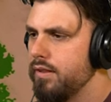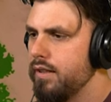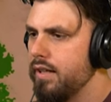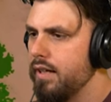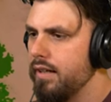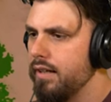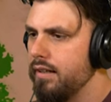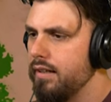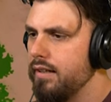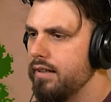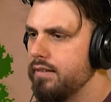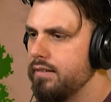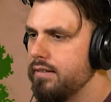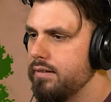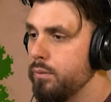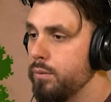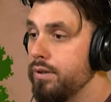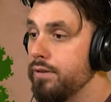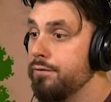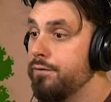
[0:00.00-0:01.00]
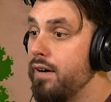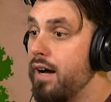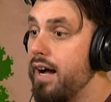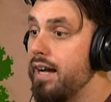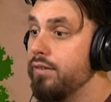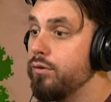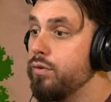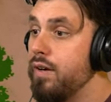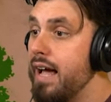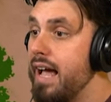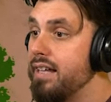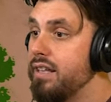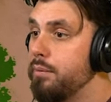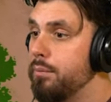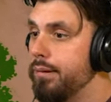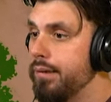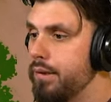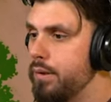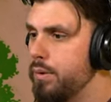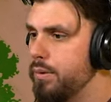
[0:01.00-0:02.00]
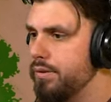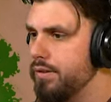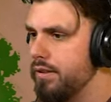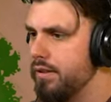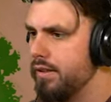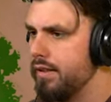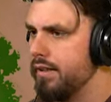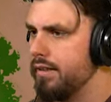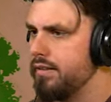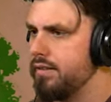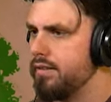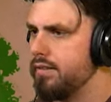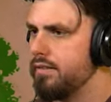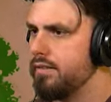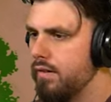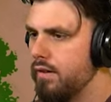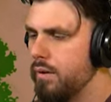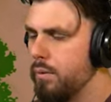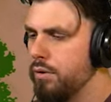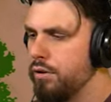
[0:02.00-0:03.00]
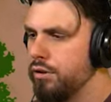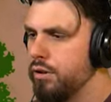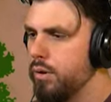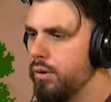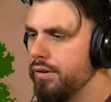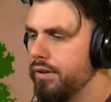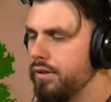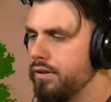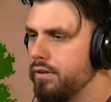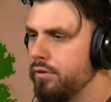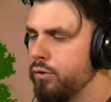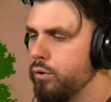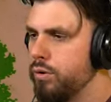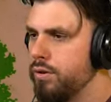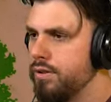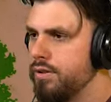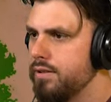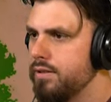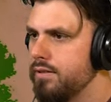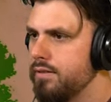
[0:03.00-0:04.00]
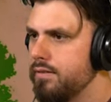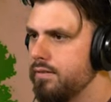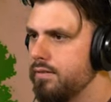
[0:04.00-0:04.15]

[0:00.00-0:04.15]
Okay, got... Find random loot, alright. We just hold it, of course.